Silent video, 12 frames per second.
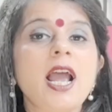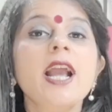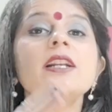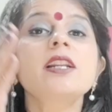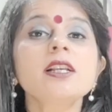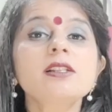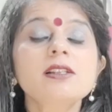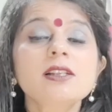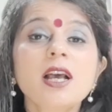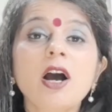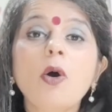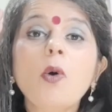It is
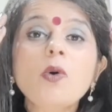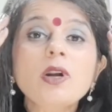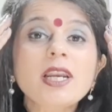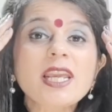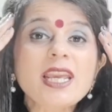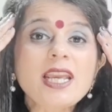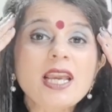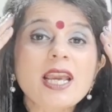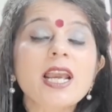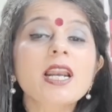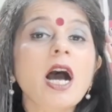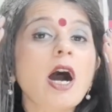only
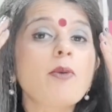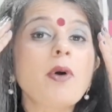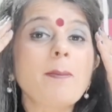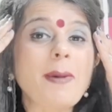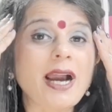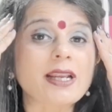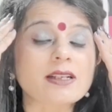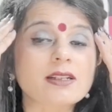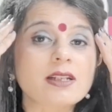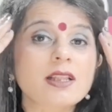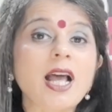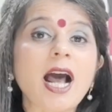in our mind.
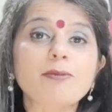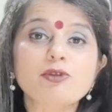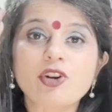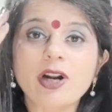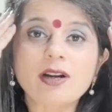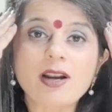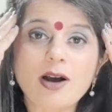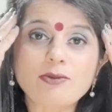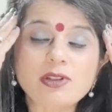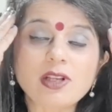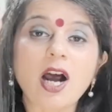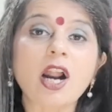Abstract
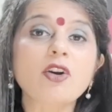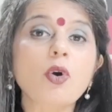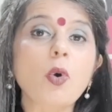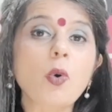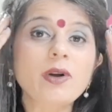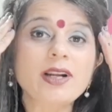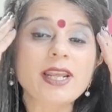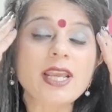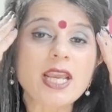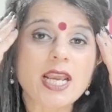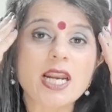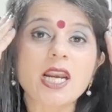nouns are only in